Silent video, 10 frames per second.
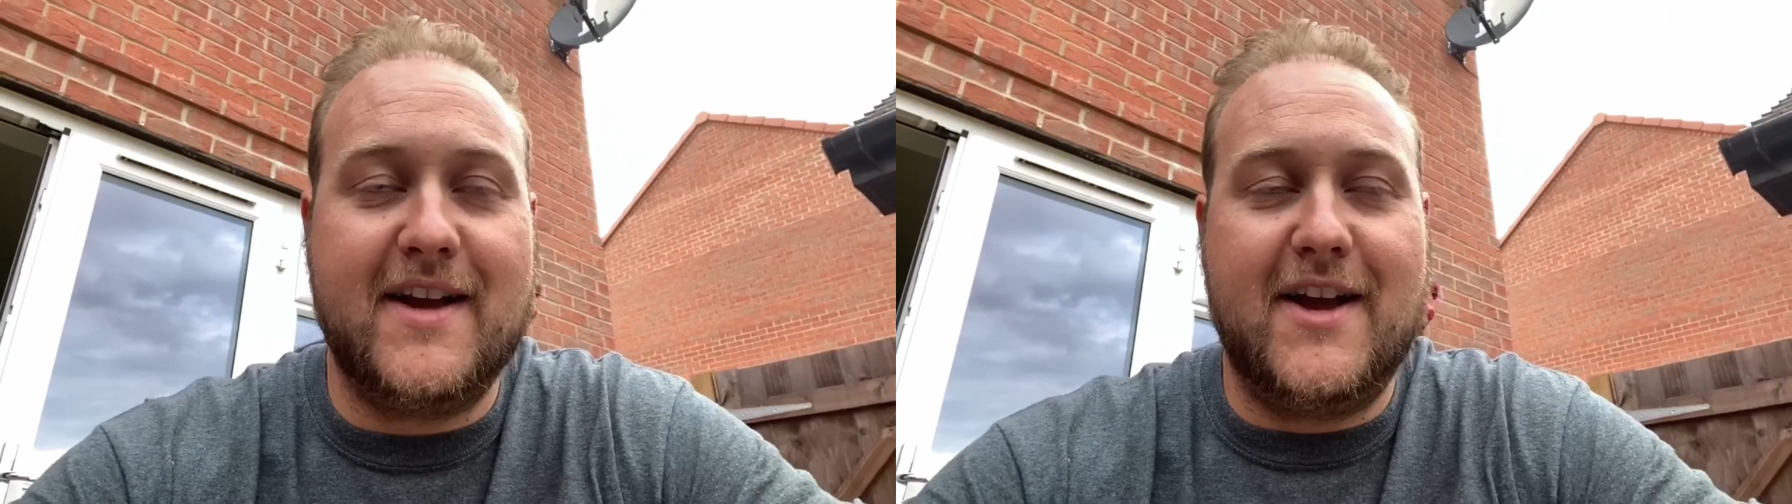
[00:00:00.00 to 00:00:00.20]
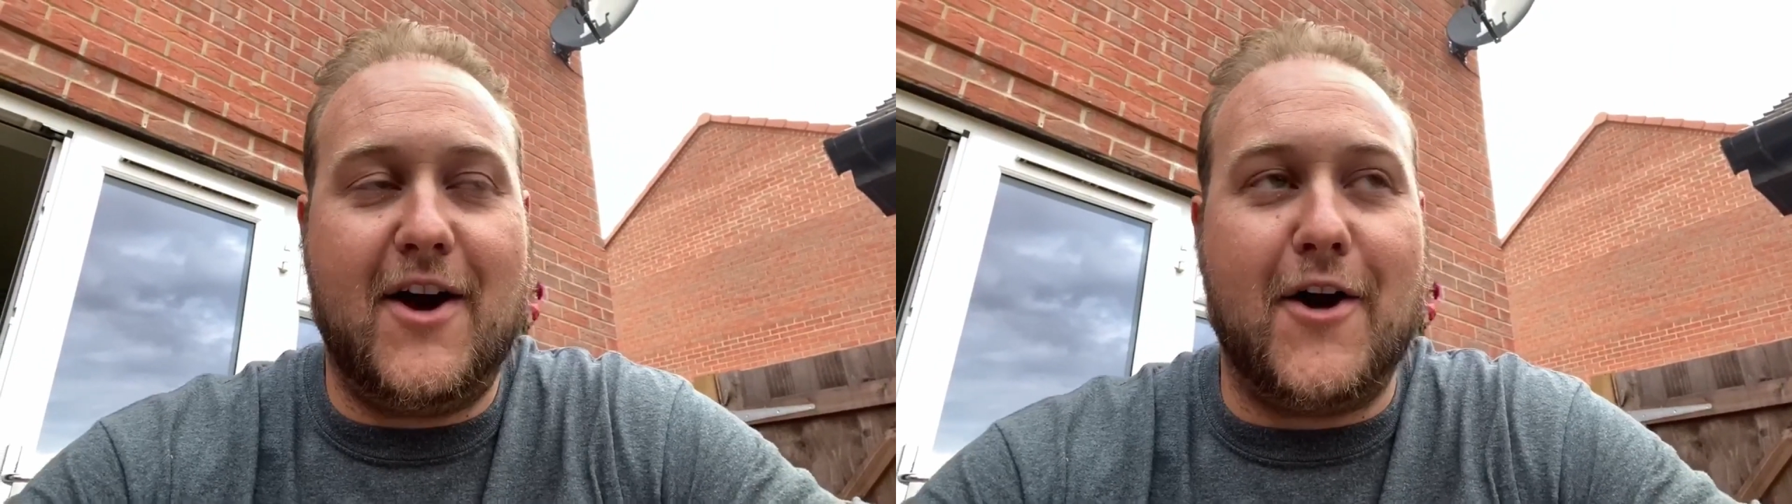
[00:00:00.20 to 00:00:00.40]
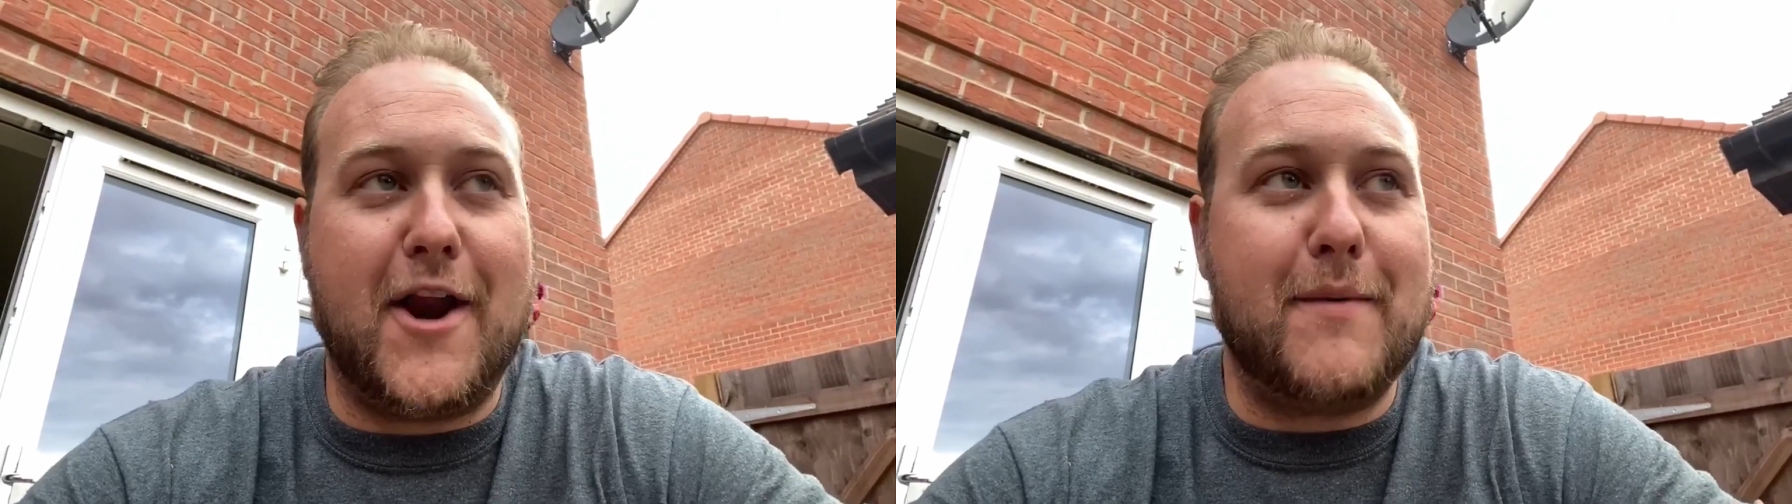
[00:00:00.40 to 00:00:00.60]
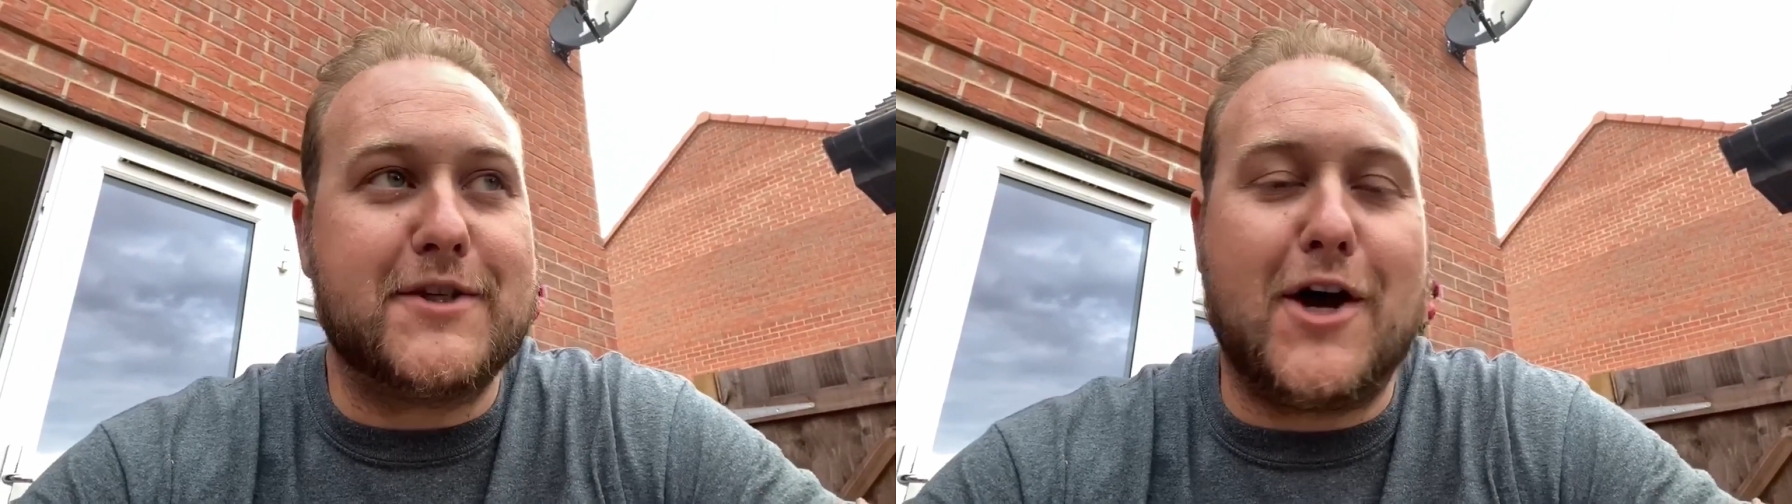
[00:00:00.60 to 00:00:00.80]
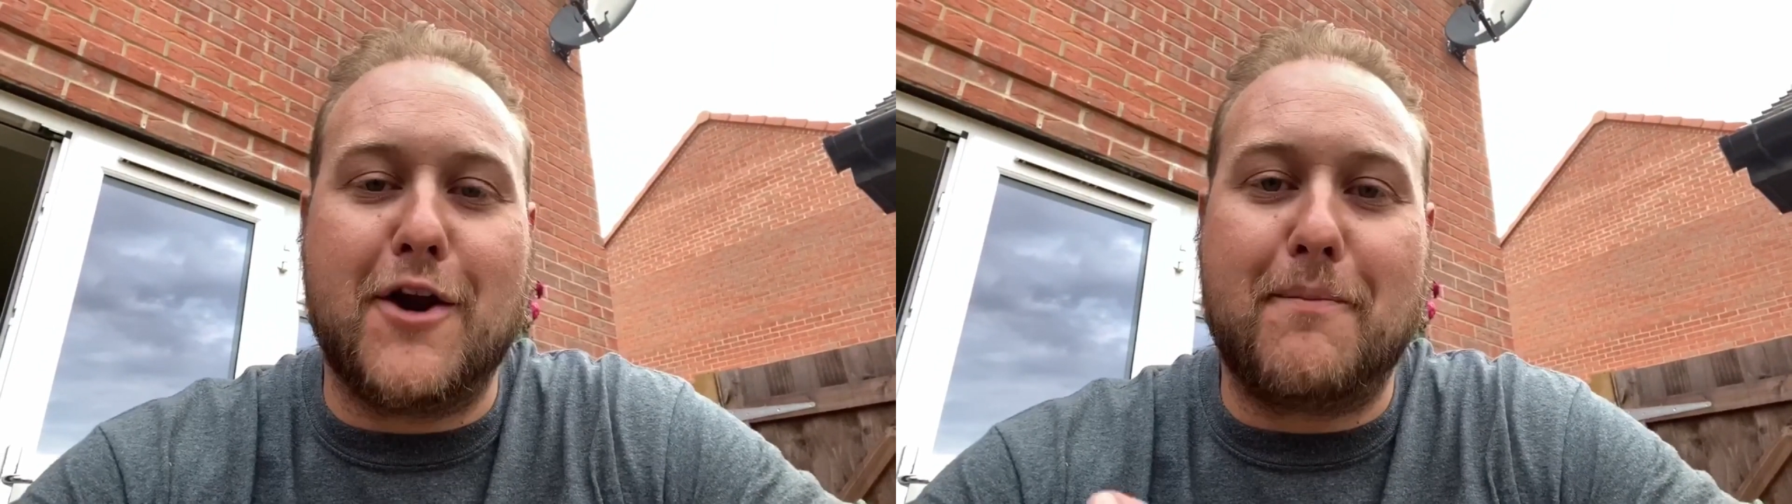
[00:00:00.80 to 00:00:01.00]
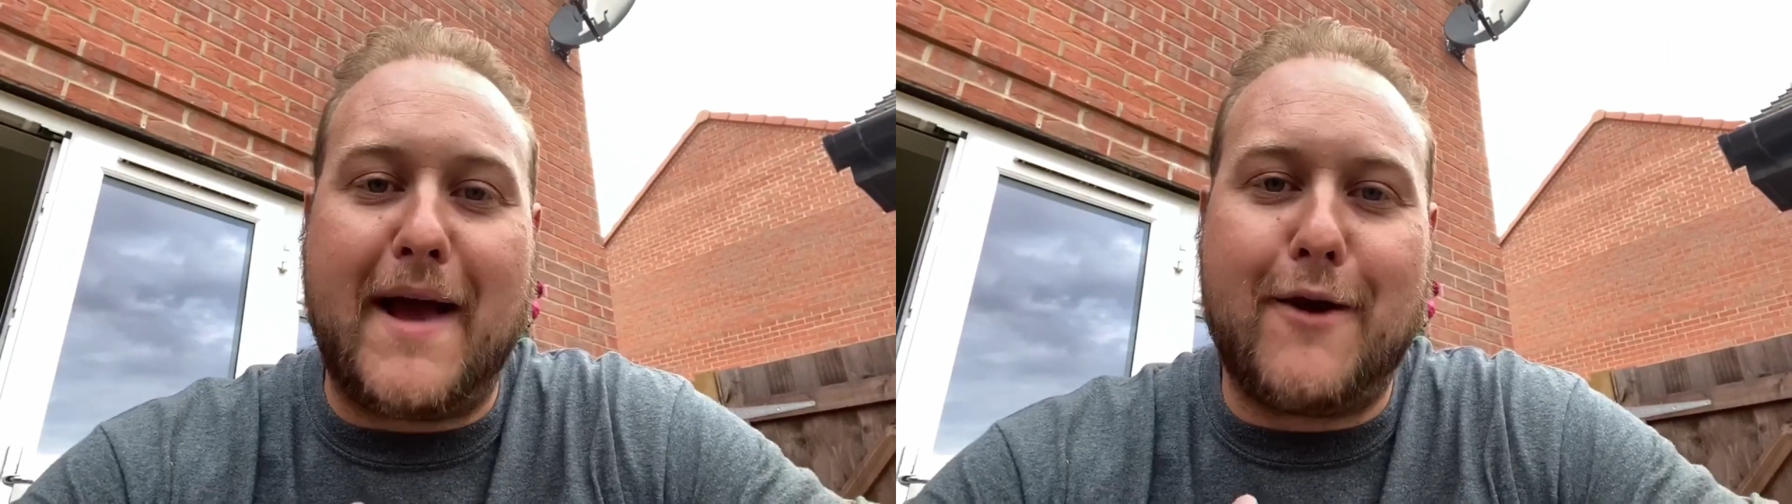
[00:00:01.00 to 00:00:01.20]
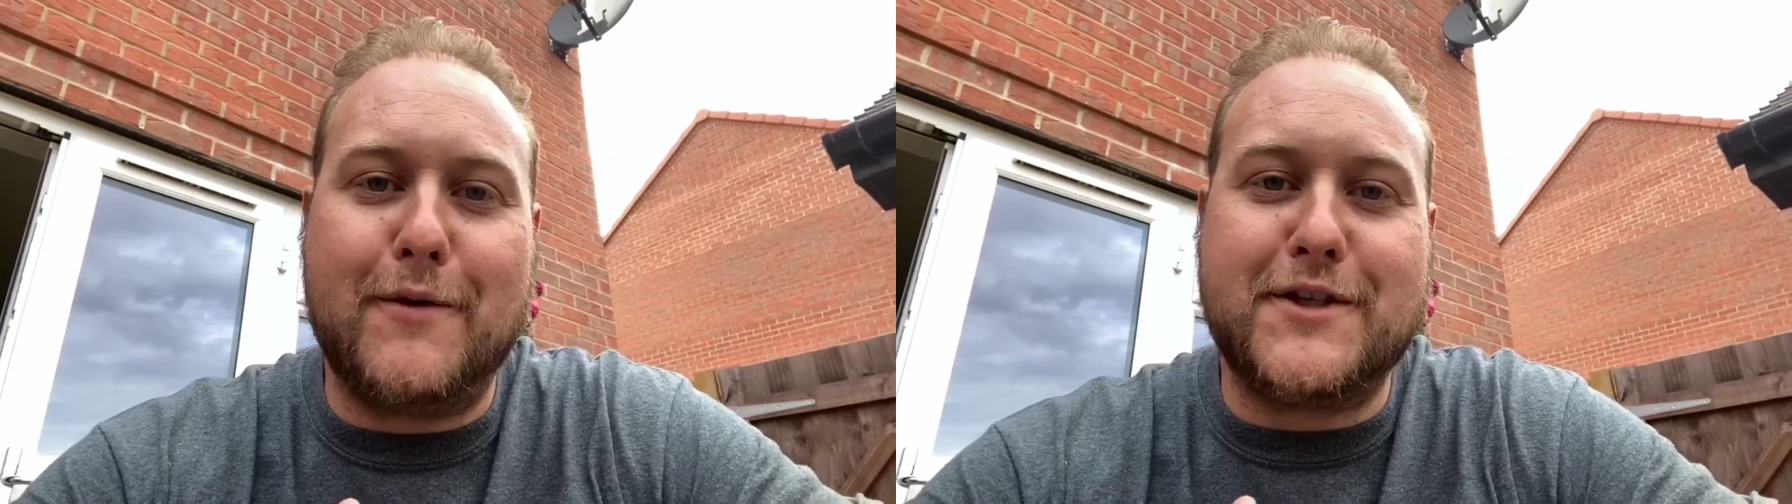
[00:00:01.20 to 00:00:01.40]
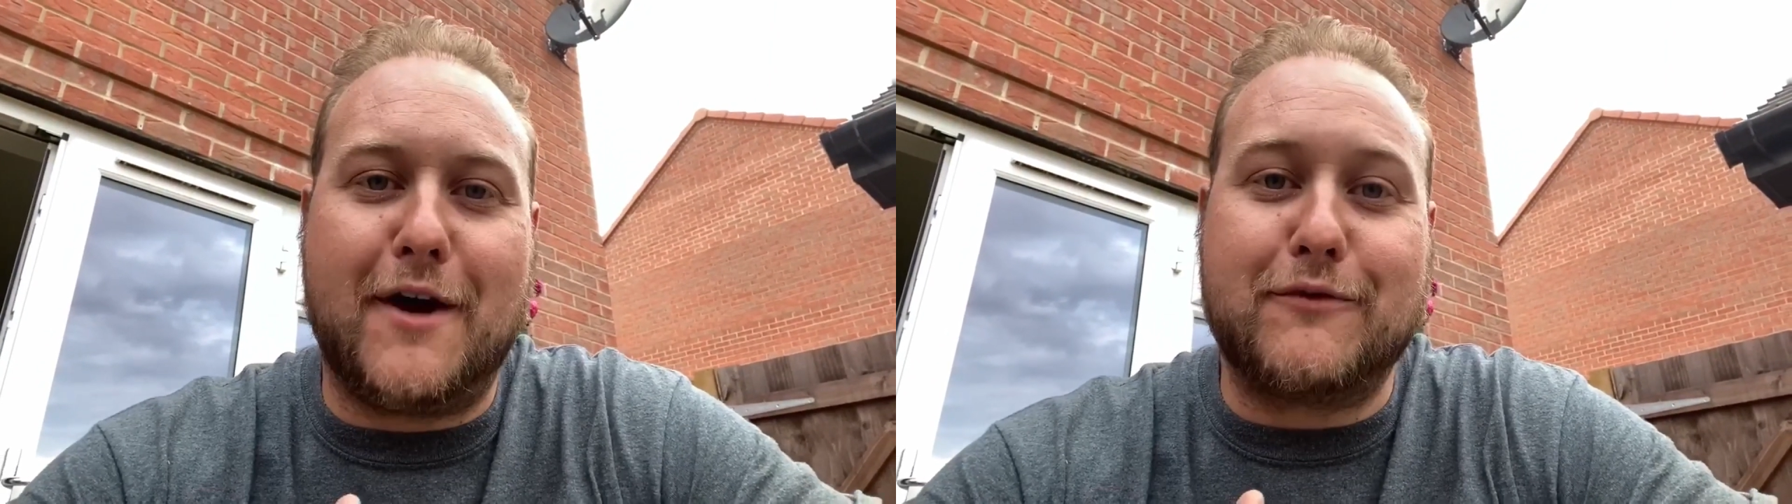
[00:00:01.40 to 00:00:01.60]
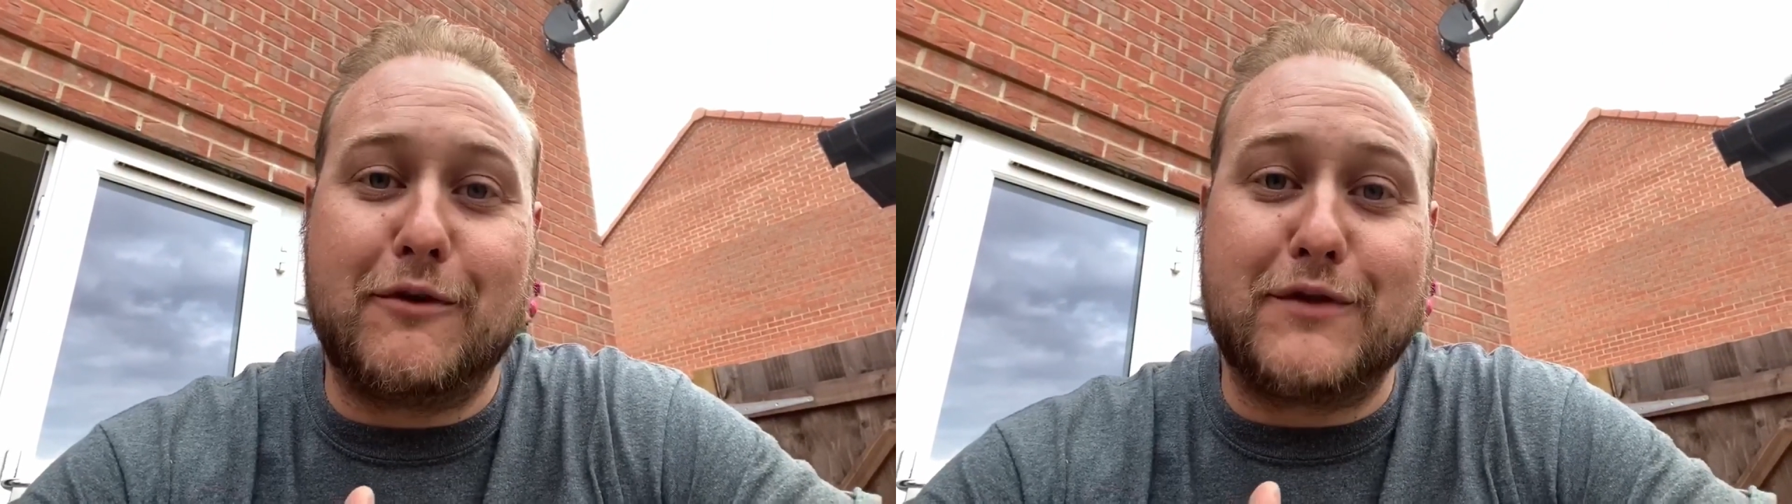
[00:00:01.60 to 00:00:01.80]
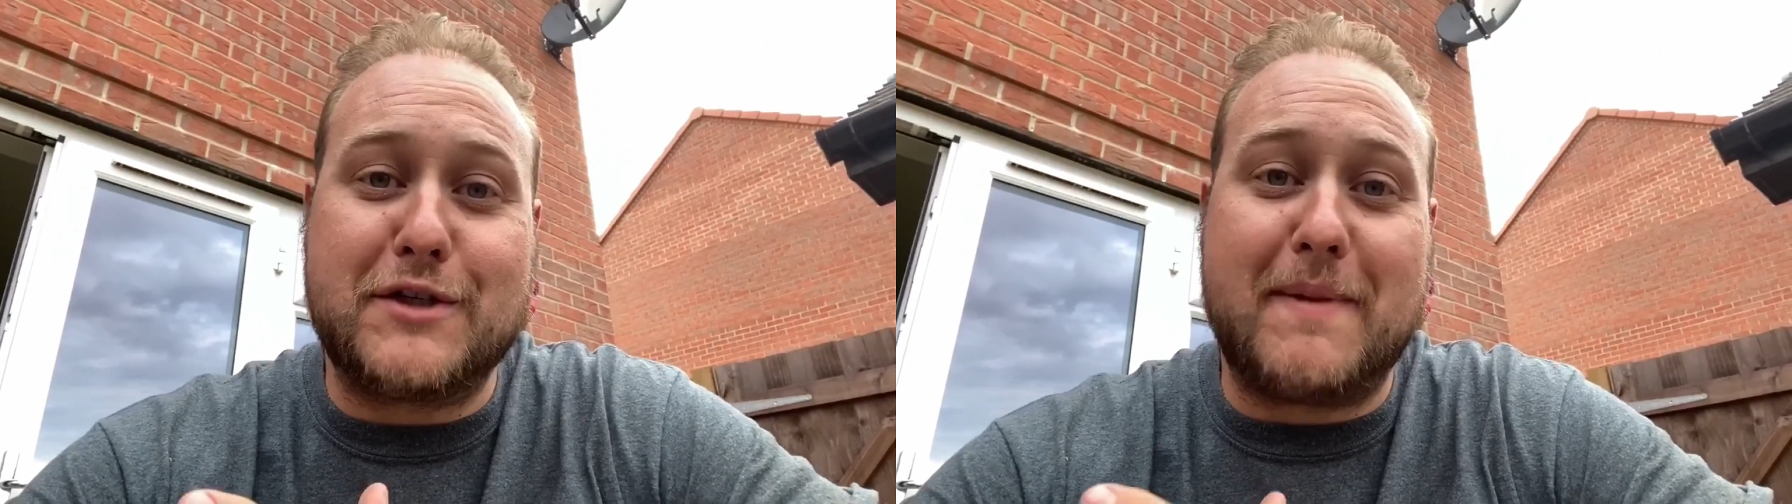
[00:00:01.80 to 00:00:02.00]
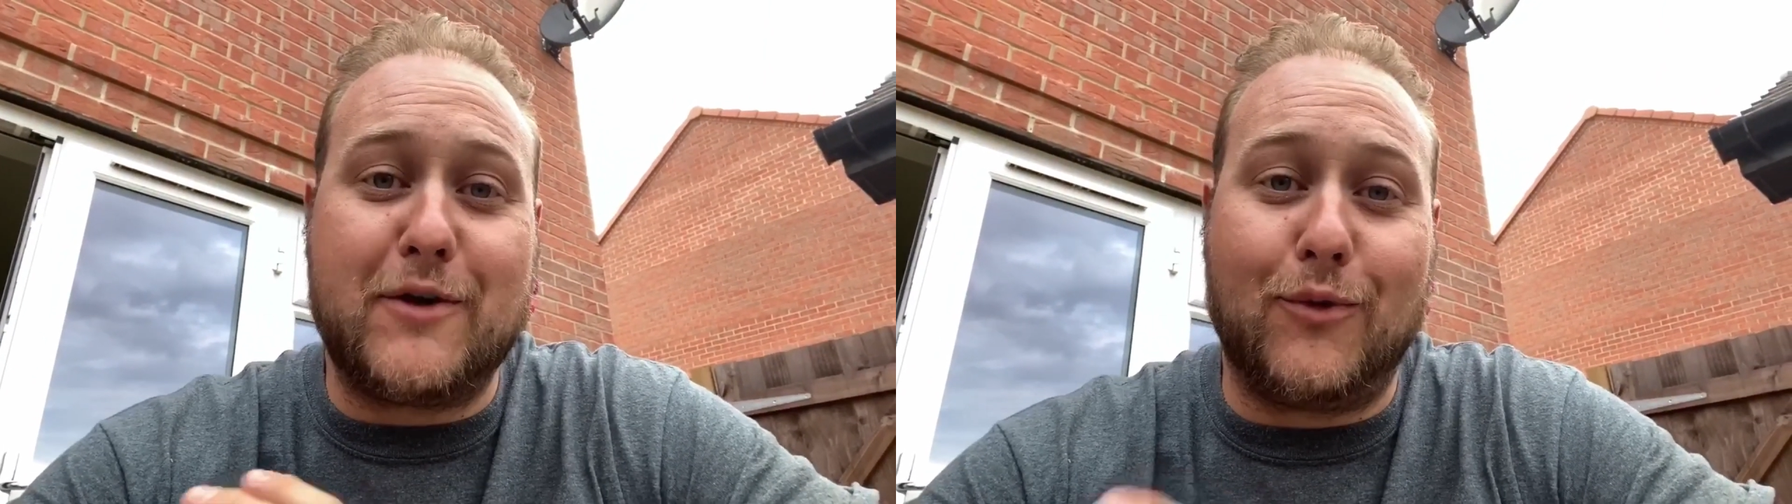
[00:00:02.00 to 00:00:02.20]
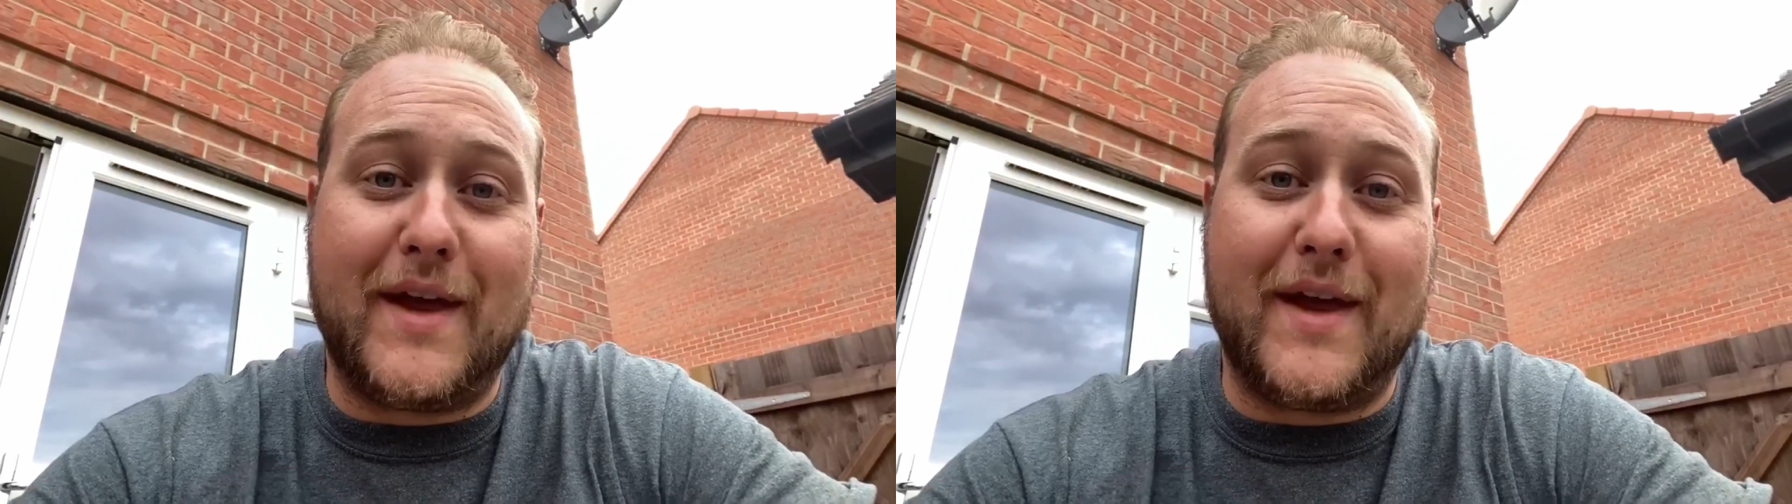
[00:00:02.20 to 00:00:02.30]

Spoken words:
I know it's kind of backwards after I've just spent all